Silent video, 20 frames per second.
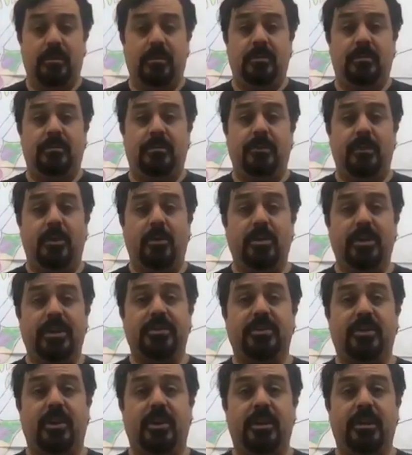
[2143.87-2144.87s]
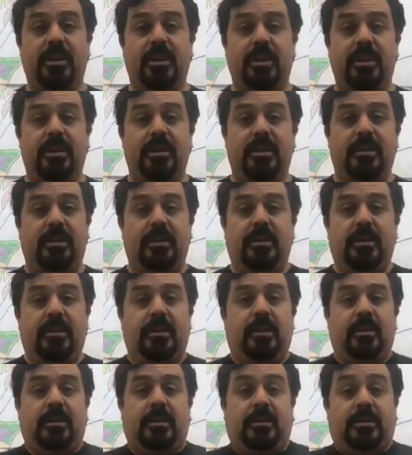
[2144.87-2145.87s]
focus on
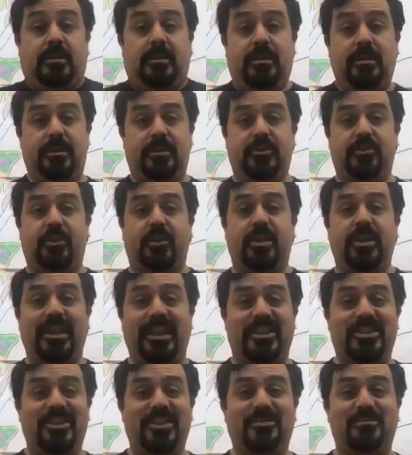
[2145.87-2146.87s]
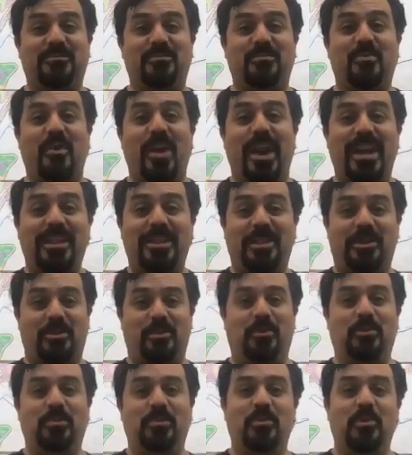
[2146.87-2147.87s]
the circulation of breath
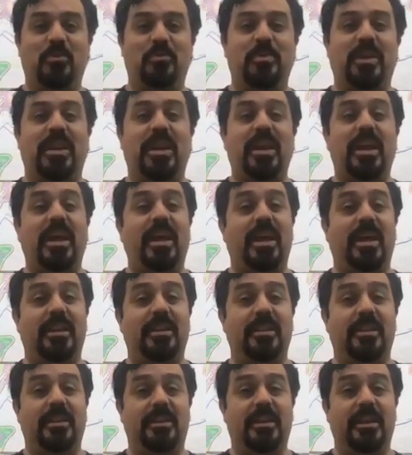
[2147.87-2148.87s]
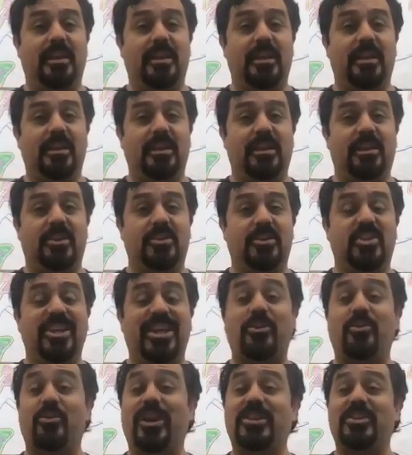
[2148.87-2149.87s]
through movement and the
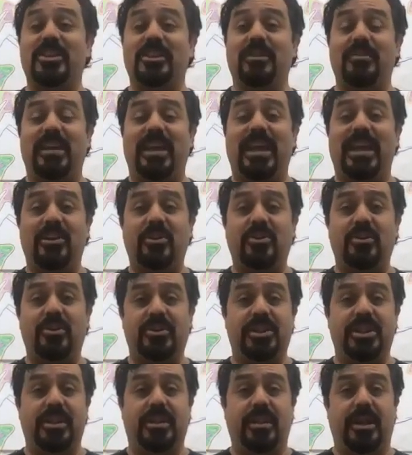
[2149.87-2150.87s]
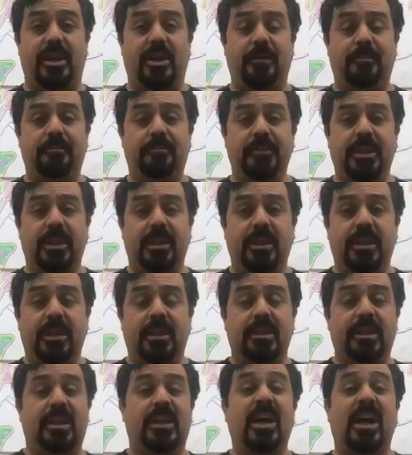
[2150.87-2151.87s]
generation of energy there
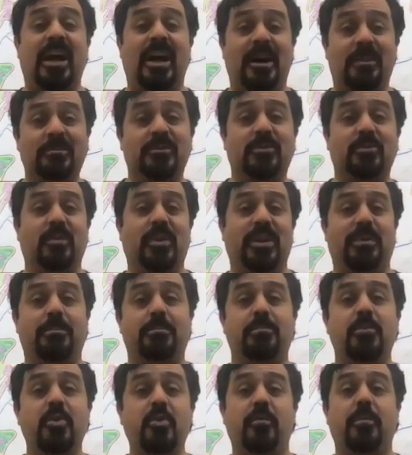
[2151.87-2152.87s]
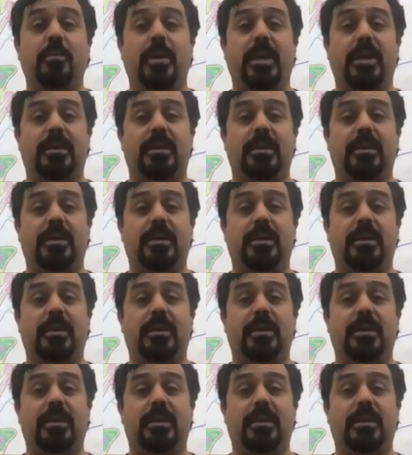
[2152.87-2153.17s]
that comes with movement,